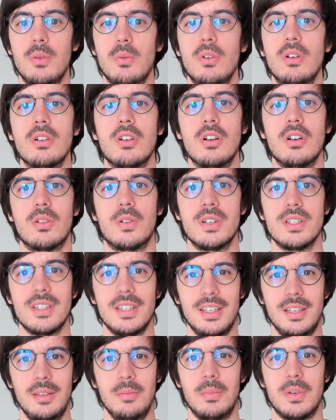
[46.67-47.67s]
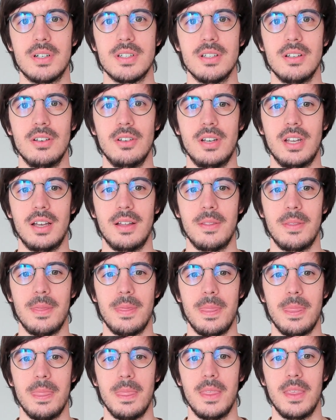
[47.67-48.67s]
World Congress in Barcelona.
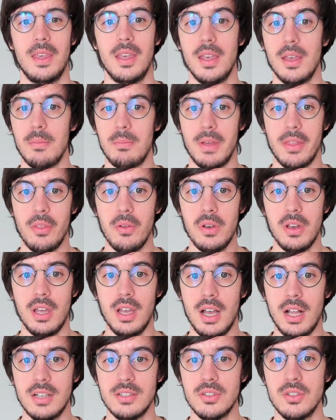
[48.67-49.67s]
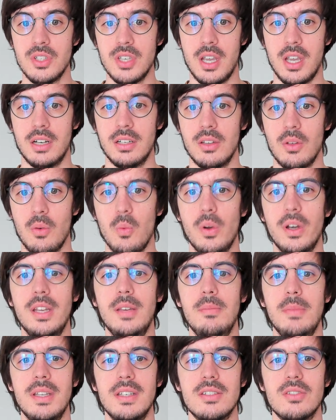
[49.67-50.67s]
Madonna also shared what it
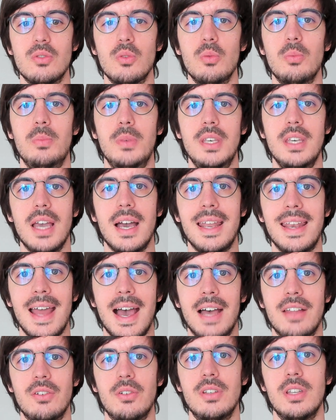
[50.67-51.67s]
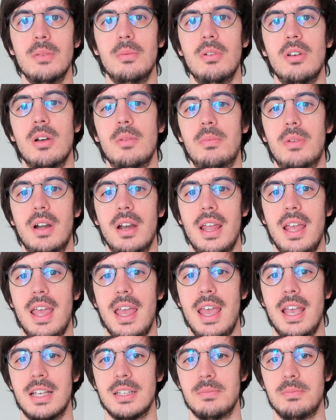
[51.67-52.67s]
means to be an Android developer
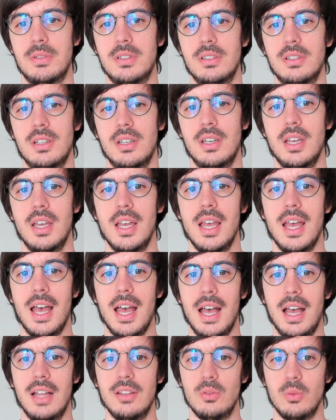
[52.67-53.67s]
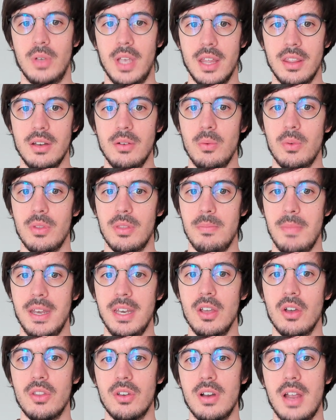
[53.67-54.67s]
expert, together with many
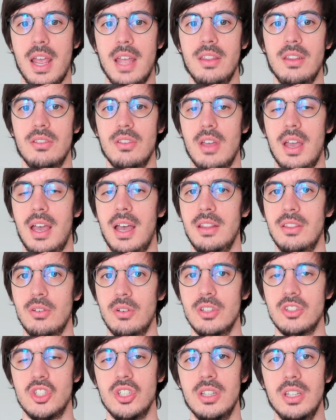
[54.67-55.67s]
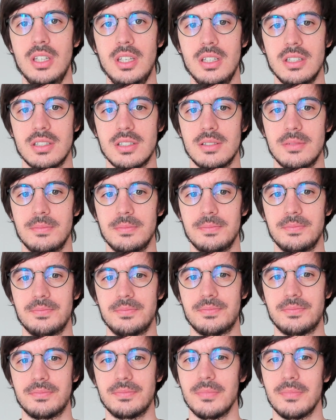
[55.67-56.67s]
other Android GDEs.
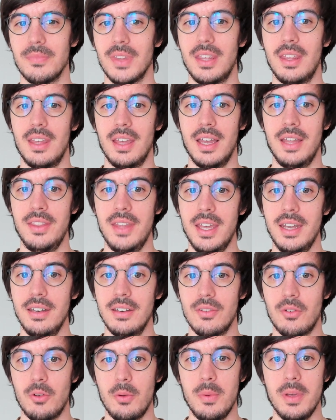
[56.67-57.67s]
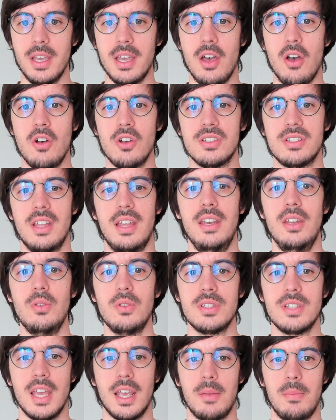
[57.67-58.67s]
And then Rebecca hosted a new
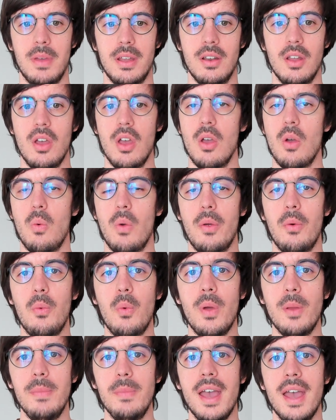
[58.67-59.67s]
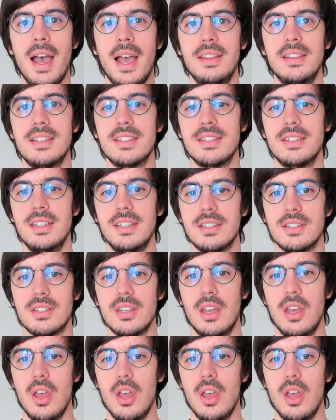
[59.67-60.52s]
segment where we went behind the scenes